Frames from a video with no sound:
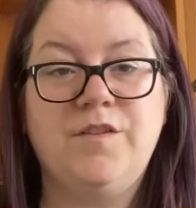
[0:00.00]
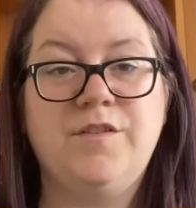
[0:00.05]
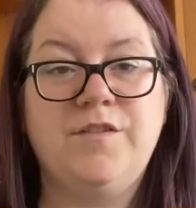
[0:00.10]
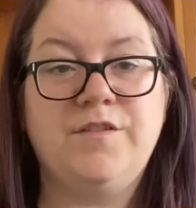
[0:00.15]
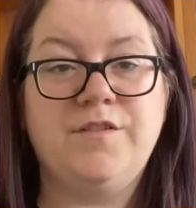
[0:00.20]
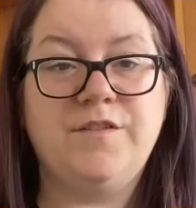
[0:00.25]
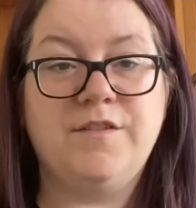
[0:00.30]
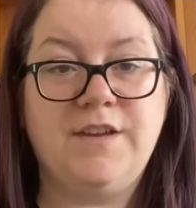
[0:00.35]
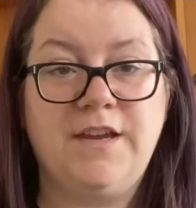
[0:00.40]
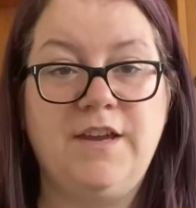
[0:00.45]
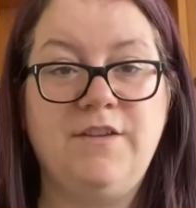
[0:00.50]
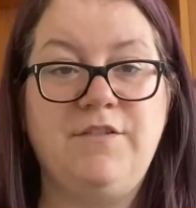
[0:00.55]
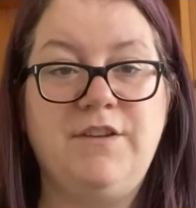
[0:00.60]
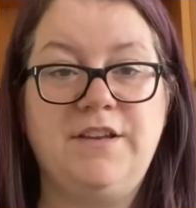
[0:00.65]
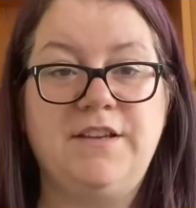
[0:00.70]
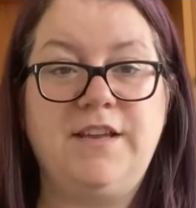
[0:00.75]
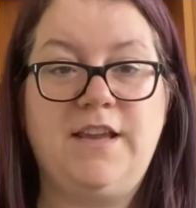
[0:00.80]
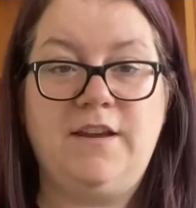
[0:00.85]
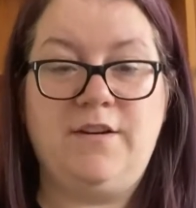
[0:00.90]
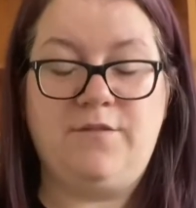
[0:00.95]
Scary
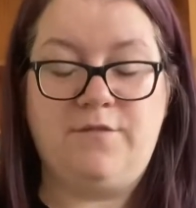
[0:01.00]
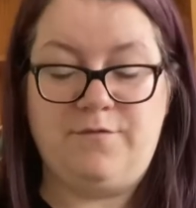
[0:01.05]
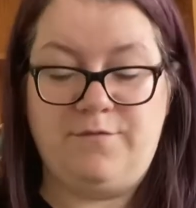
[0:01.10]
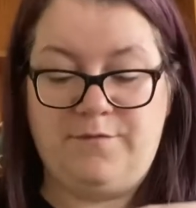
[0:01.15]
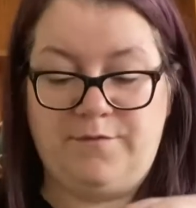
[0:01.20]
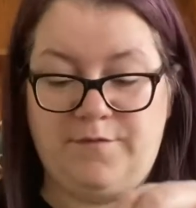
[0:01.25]
as hell.